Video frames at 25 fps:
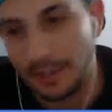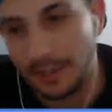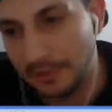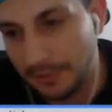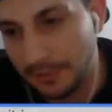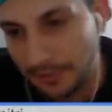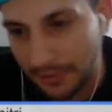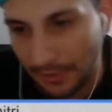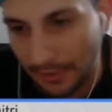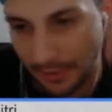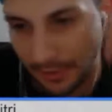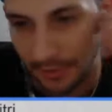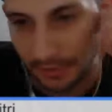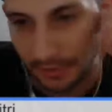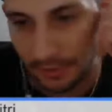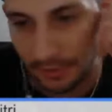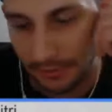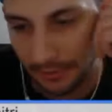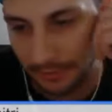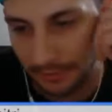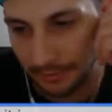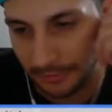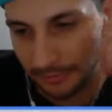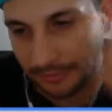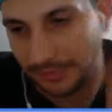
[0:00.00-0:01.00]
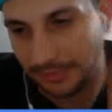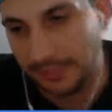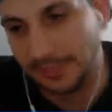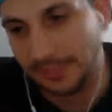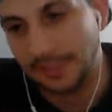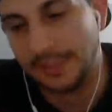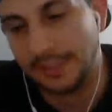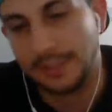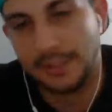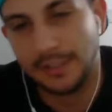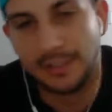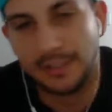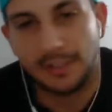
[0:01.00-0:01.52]
So,
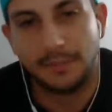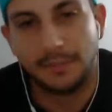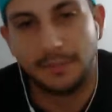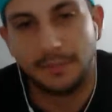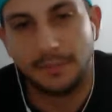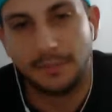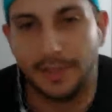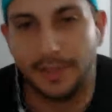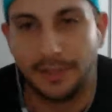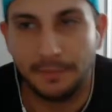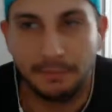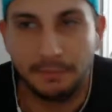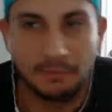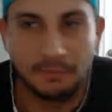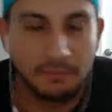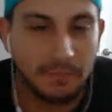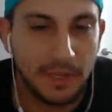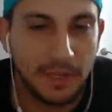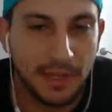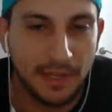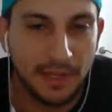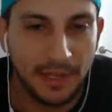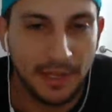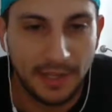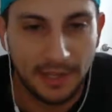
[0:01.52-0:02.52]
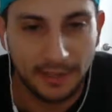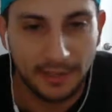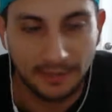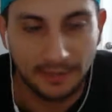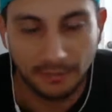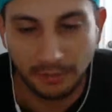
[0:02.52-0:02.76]
but then again,